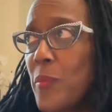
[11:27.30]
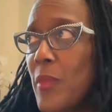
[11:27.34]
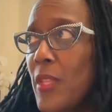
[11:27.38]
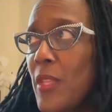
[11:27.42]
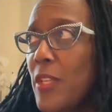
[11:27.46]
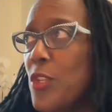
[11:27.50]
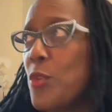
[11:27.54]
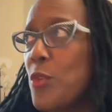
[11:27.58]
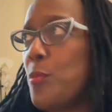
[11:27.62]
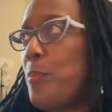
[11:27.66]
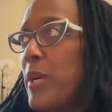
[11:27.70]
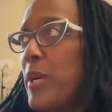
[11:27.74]

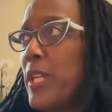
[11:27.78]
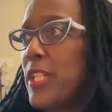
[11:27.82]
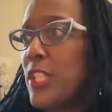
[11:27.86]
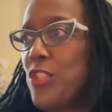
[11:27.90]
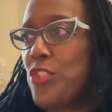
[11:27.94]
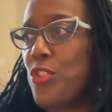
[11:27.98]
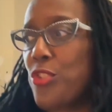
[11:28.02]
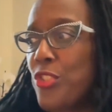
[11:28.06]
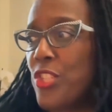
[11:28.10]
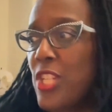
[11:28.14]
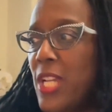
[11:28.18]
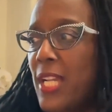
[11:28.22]
you punish
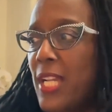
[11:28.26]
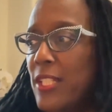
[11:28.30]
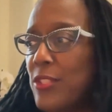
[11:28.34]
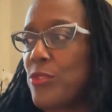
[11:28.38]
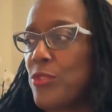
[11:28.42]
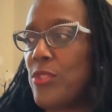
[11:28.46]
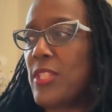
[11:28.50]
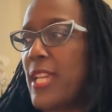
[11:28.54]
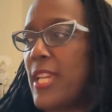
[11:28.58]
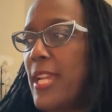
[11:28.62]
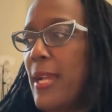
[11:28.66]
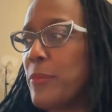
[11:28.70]
your child, you
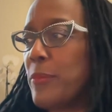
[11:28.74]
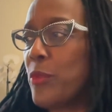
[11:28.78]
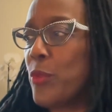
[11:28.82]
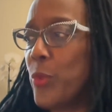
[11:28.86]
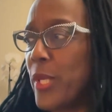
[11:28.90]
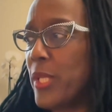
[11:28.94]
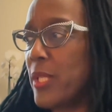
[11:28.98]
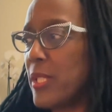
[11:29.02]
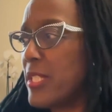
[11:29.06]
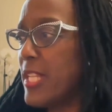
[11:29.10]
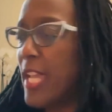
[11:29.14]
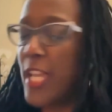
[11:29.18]
say, I'm
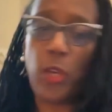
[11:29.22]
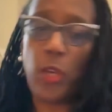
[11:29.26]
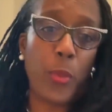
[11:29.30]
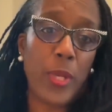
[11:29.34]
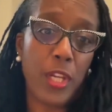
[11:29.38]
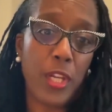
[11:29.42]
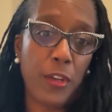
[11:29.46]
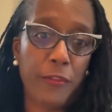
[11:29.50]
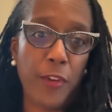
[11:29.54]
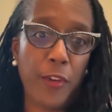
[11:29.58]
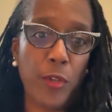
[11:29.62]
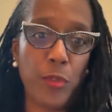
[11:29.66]
going to take away
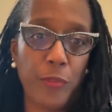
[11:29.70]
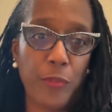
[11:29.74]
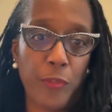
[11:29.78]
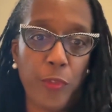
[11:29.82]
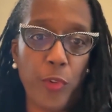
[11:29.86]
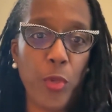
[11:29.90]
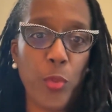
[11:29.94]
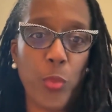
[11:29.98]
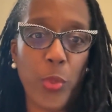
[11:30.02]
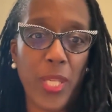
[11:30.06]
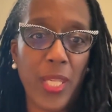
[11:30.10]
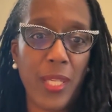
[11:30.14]
your phone for
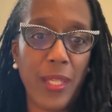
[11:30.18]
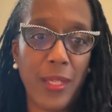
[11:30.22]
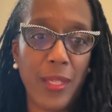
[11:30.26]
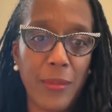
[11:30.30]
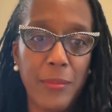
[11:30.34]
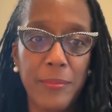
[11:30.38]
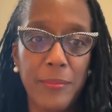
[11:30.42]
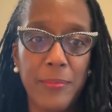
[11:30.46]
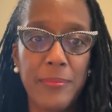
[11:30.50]
a week.